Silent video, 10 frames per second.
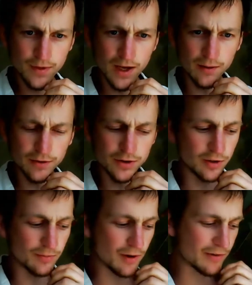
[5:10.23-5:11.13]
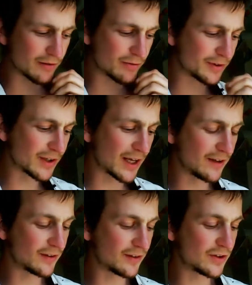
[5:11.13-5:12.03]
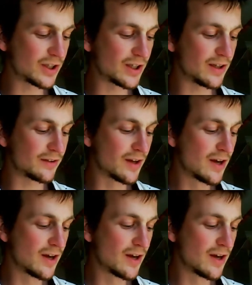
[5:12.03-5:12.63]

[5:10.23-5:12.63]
Yeah, so she's my friend from the States, and she